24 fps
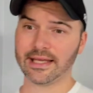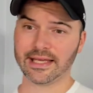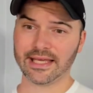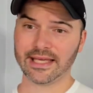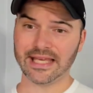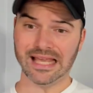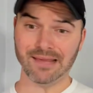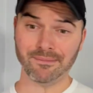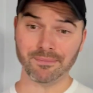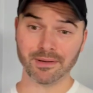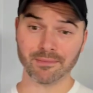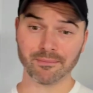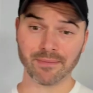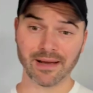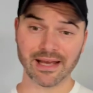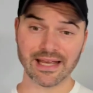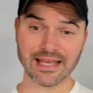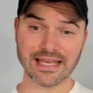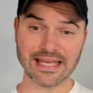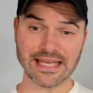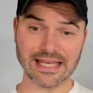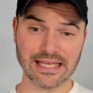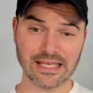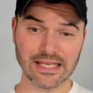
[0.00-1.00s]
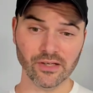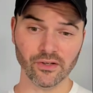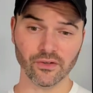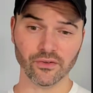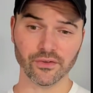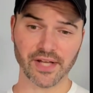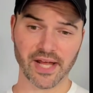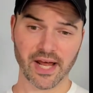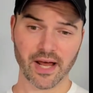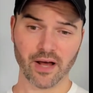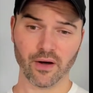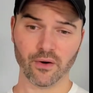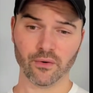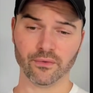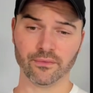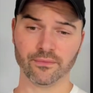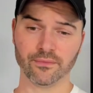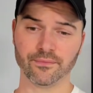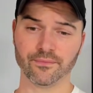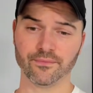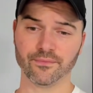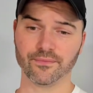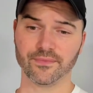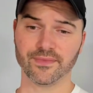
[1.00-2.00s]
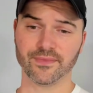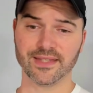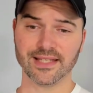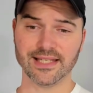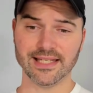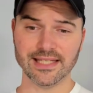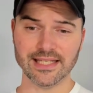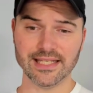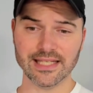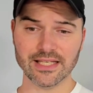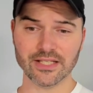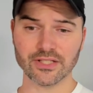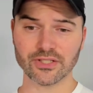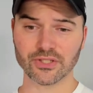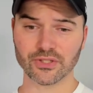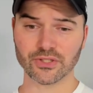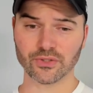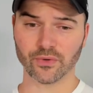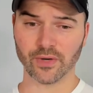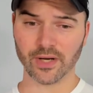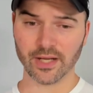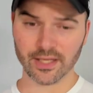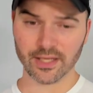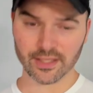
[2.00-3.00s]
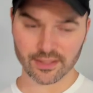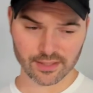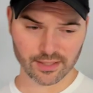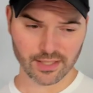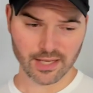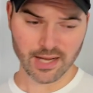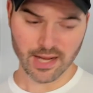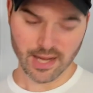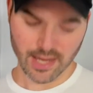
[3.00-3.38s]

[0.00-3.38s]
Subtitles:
keeping my heel down, knee straight.